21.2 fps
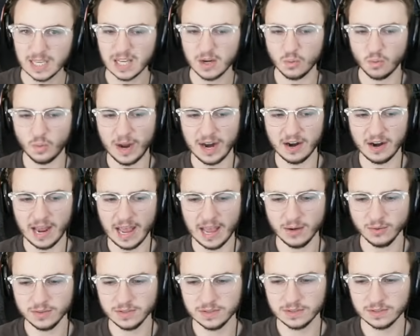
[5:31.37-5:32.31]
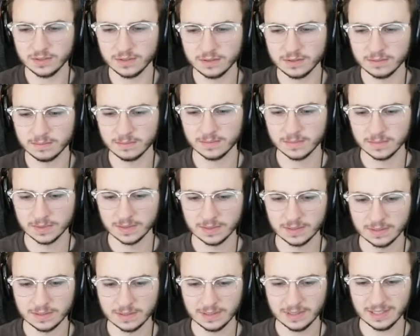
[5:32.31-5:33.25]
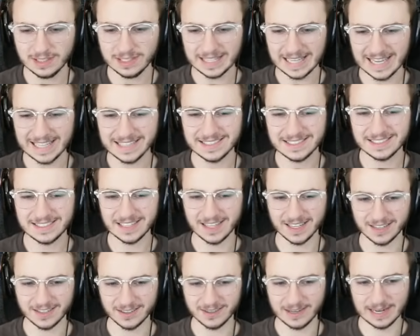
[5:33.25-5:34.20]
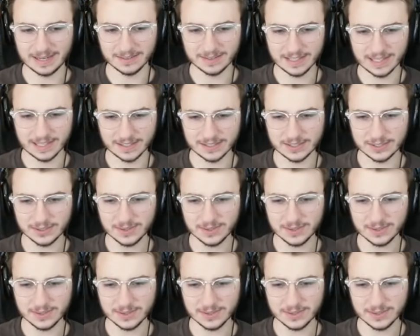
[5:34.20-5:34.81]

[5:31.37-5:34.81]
Get a warehouse. Look at that sucker out there,